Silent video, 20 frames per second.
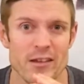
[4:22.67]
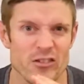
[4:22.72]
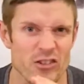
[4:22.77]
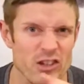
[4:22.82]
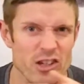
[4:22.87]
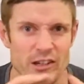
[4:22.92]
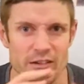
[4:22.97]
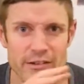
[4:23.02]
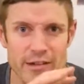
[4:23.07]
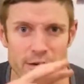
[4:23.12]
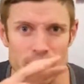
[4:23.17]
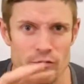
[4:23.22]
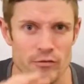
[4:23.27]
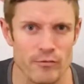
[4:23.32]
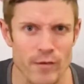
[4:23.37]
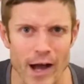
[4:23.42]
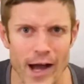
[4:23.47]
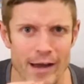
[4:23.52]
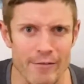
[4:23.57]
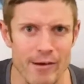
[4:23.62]
So you can see there's
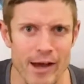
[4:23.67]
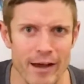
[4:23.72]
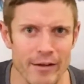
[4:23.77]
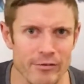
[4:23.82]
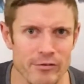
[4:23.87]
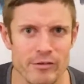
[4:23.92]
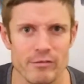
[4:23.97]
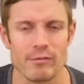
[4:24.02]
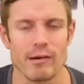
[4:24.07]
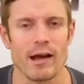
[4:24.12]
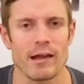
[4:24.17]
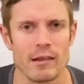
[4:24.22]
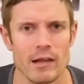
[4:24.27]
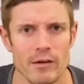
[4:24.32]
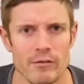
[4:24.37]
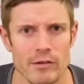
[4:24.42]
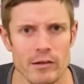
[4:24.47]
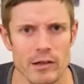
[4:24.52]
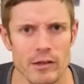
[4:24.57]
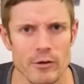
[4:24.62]
5S. I
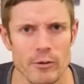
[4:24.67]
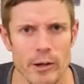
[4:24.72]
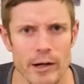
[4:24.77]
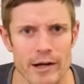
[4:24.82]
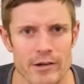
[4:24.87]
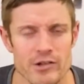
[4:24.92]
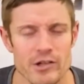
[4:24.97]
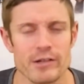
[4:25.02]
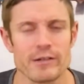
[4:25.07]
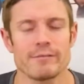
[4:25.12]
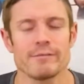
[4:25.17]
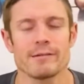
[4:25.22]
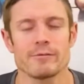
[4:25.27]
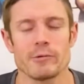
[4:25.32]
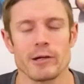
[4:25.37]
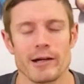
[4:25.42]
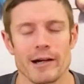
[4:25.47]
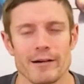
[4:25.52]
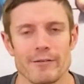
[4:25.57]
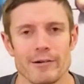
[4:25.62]
love alliteration,
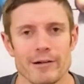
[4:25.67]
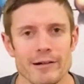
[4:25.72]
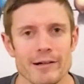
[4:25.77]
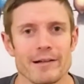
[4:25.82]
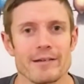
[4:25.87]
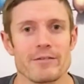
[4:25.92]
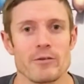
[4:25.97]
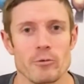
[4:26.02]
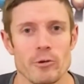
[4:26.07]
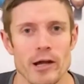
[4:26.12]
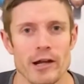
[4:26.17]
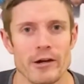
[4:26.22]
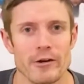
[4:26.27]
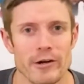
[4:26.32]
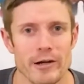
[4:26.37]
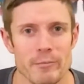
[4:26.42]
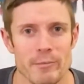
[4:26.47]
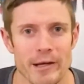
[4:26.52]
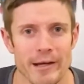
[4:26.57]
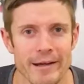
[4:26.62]
whatever. It's the
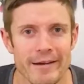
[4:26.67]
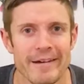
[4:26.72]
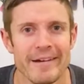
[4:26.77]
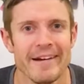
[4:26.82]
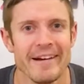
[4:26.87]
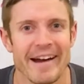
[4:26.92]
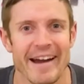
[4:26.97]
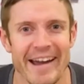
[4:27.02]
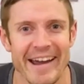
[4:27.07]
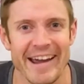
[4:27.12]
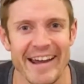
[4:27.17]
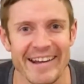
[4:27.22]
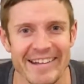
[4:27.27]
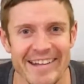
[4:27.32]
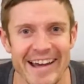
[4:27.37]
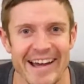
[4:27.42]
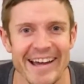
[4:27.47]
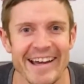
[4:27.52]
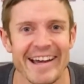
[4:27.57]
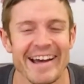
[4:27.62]
writer in me. And
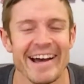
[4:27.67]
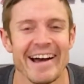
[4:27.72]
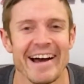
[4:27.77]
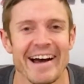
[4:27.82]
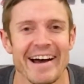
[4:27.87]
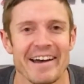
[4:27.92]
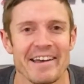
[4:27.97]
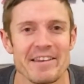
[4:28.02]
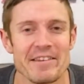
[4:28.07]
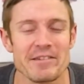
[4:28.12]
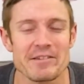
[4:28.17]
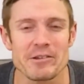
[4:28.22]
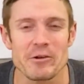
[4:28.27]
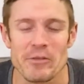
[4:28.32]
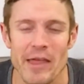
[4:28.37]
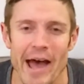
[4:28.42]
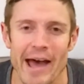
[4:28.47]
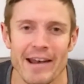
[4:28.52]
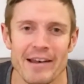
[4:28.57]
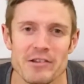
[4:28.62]
so
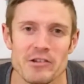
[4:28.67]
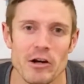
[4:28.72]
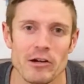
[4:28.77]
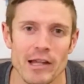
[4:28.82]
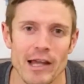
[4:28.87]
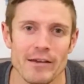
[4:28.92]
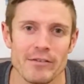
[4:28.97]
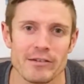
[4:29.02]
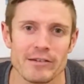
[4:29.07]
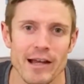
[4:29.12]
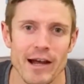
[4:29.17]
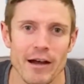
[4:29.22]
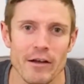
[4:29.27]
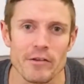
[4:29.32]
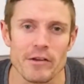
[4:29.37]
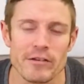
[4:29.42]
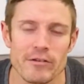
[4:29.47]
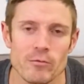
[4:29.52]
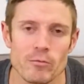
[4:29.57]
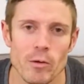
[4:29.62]
that is our lifestyle.
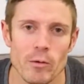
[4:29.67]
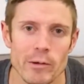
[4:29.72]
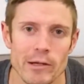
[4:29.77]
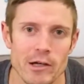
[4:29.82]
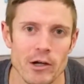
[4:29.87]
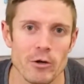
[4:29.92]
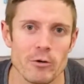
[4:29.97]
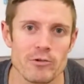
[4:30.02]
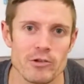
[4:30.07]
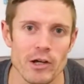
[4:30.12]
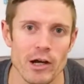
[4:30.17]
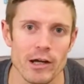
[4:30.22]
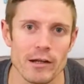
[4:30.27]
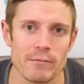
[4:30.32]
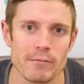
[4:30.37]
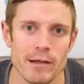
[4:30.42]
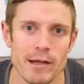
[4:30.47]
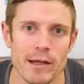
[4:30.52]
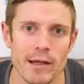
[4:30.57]
This is what we coach on.